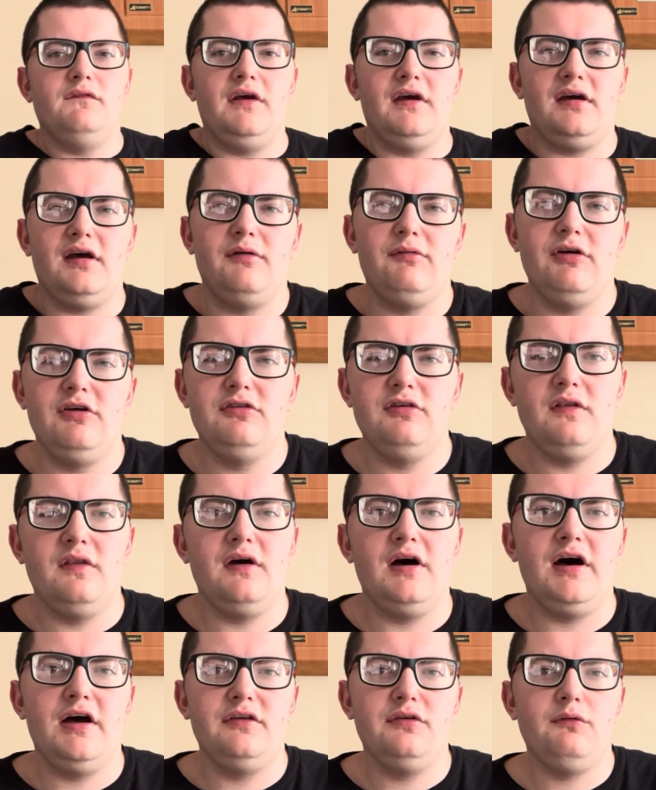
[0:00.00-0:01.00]
I mentioned, the
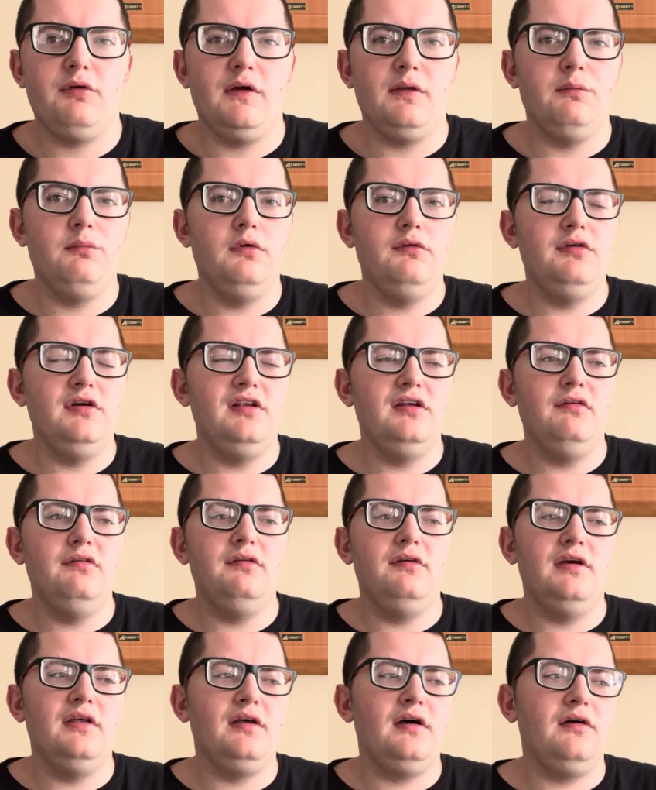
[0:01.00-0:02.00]
Odd Squad the movie
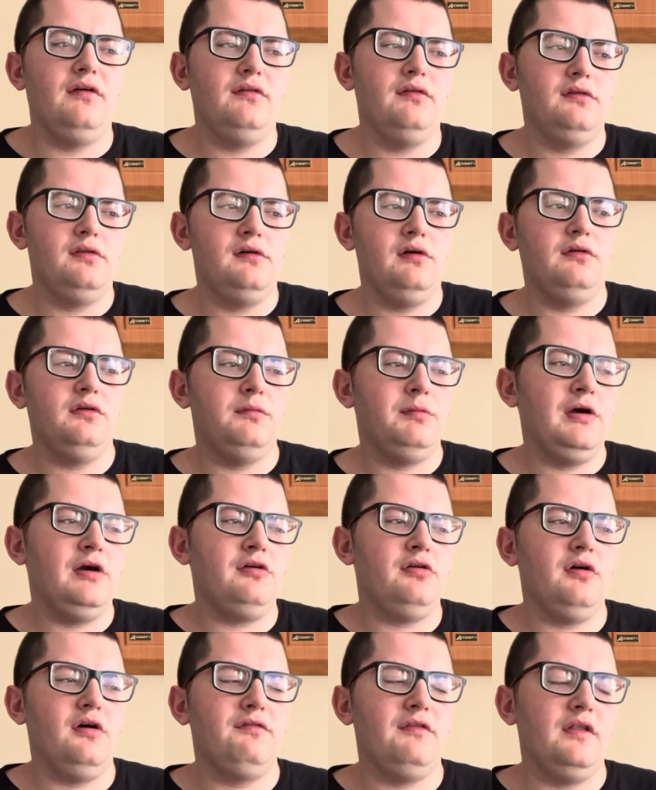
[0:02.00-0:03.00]
DVD. There's a
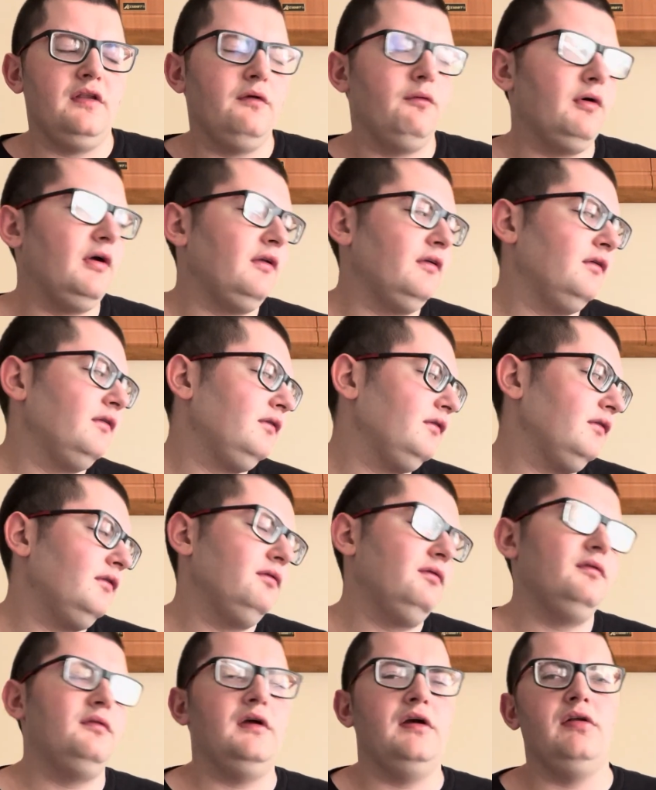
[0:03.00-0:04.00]
picture of on the one
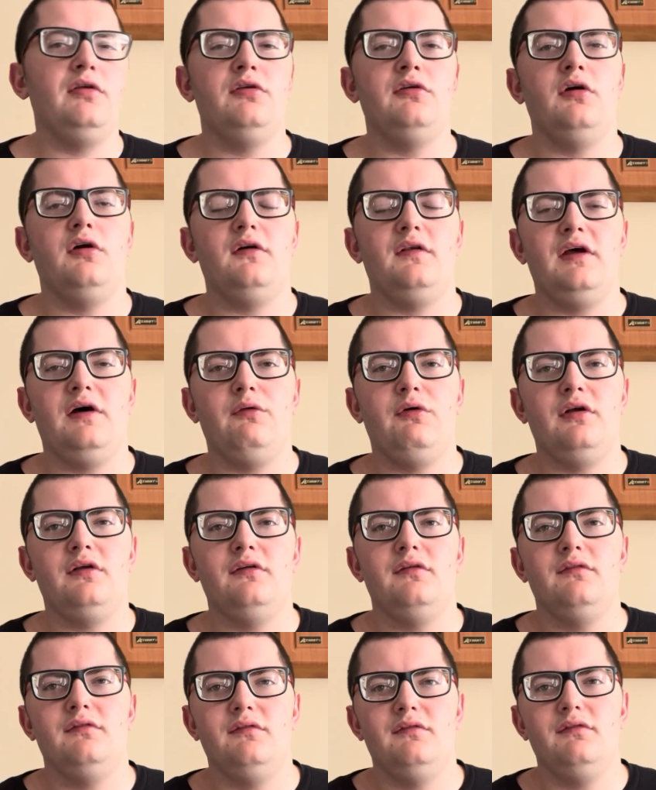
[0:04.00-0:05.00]
insert in that
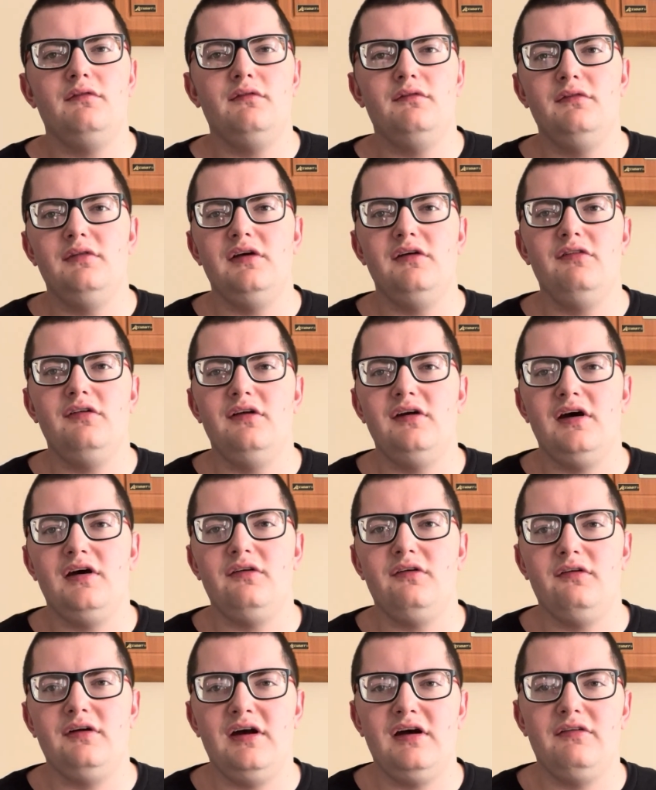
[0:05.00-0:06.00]
one DVD. I
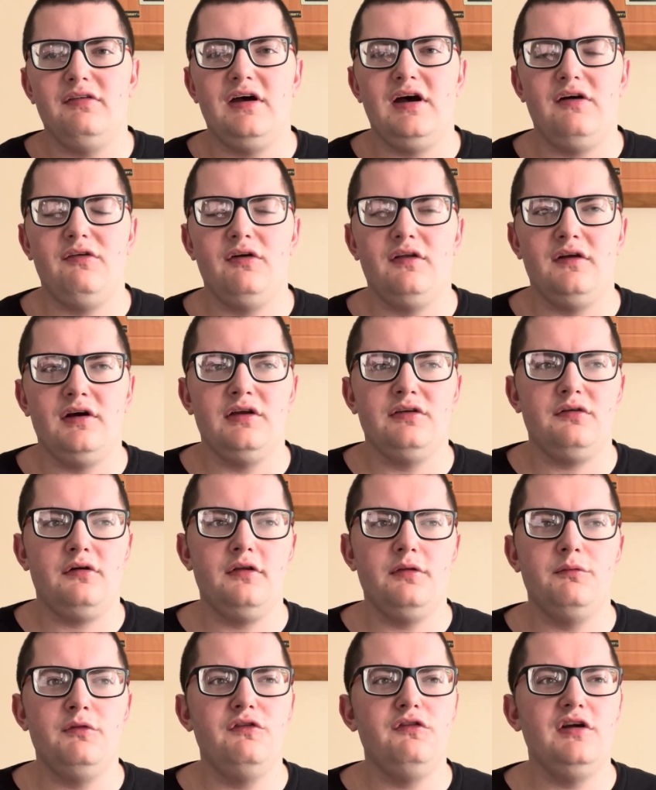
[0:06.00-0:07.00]
don't have that one. Odd Squad
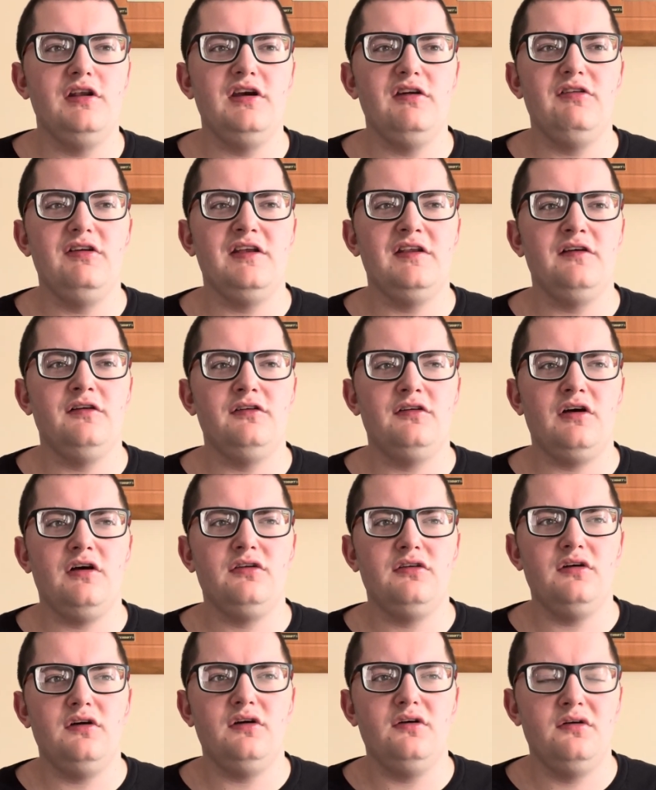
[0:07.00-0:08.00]
the movie DVD, and there's
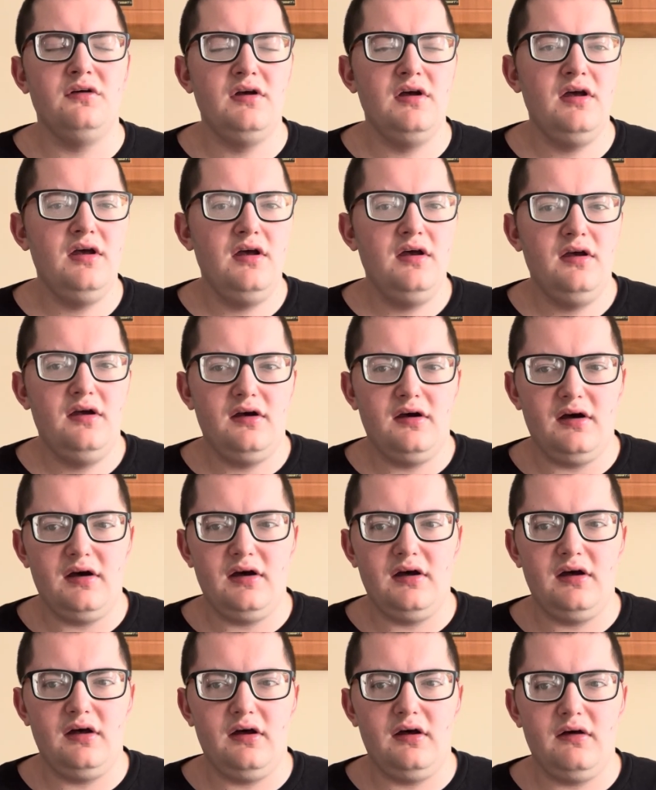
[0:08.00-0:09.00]
also
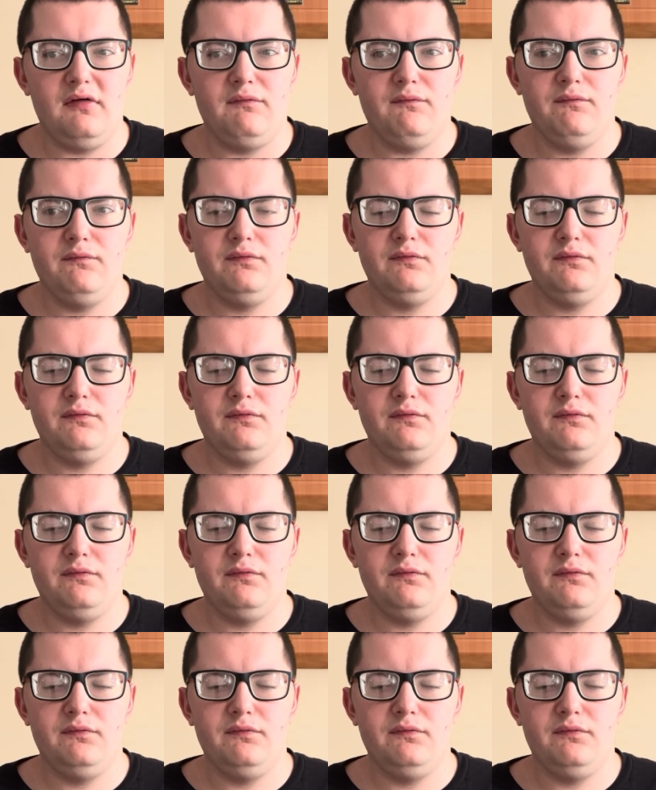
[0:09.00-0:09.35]
an